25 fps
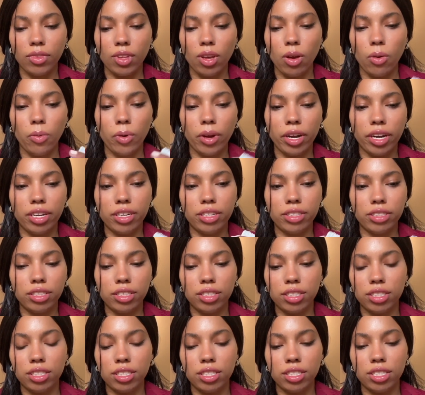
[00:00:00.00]
What
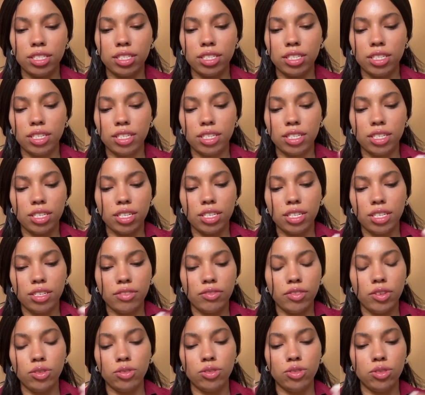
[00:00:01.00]
else? If
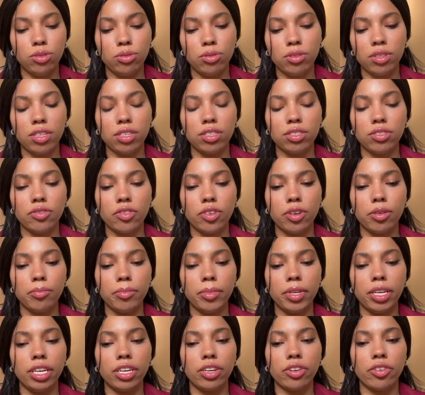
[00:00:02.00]
you do things for
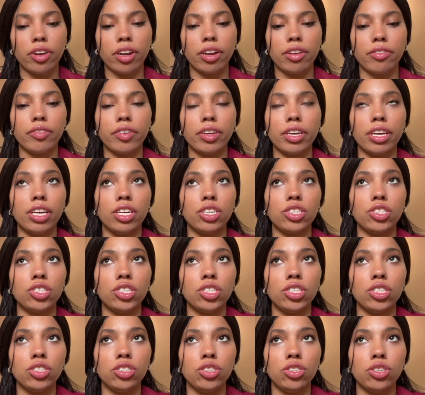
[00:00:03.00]
immediate
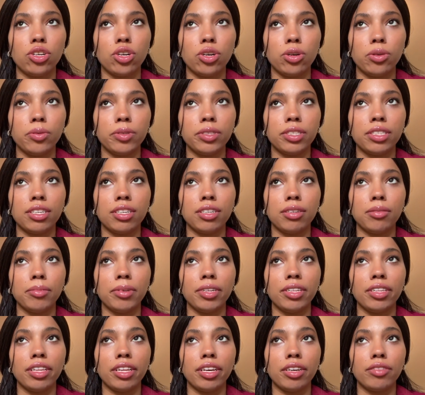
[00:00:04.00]
gratification, you're always going to be
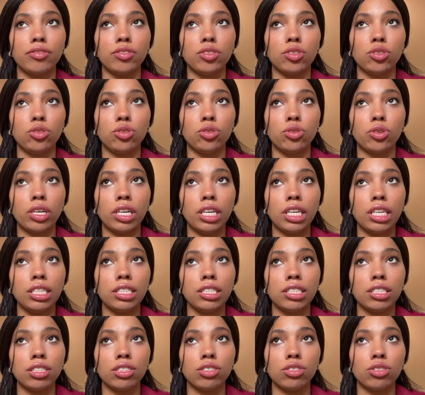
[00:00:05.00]
left
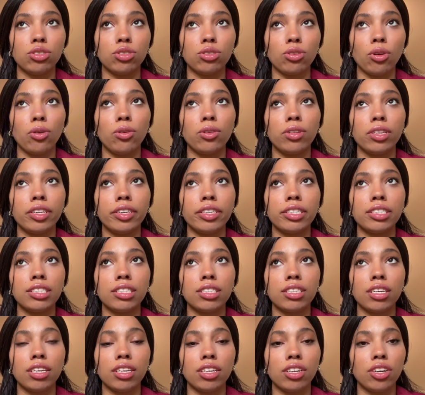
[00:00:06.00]
drained, soulless,
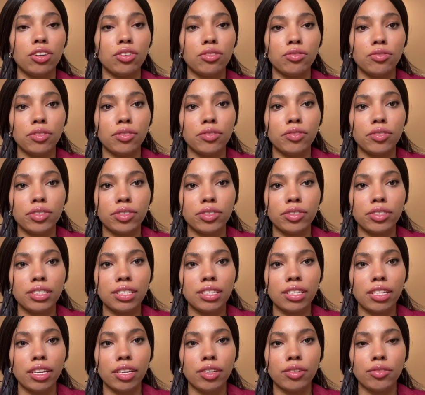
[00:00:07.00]
and unfulfilled in
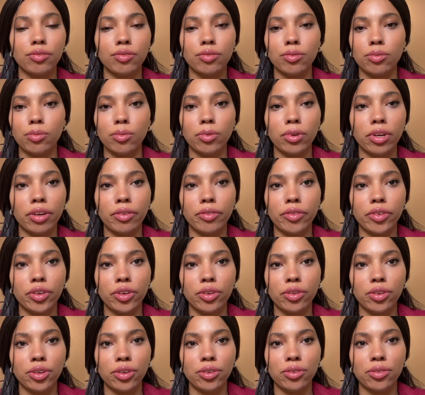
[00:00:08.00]
life, whatever you
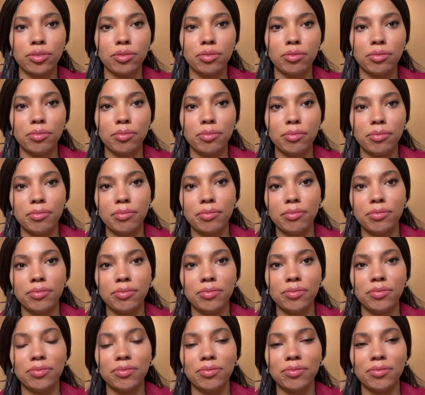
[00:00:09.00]
do.
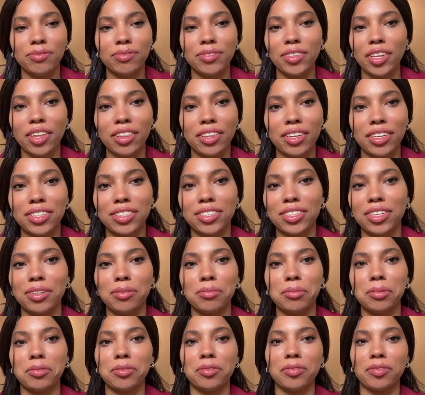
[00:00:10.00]
Nothing is going to
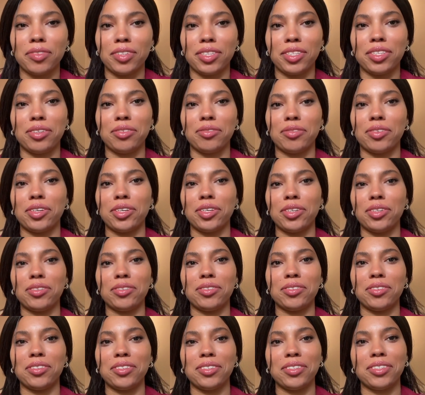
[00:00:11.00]
be fulfilling for you.
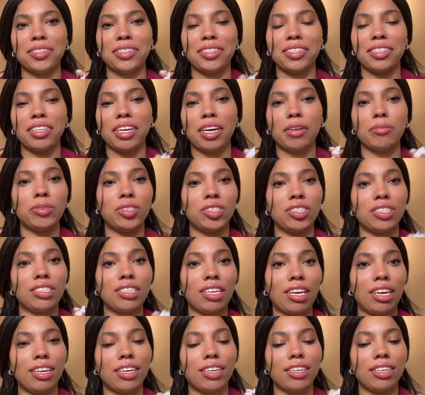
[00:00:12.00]
I'm just saying.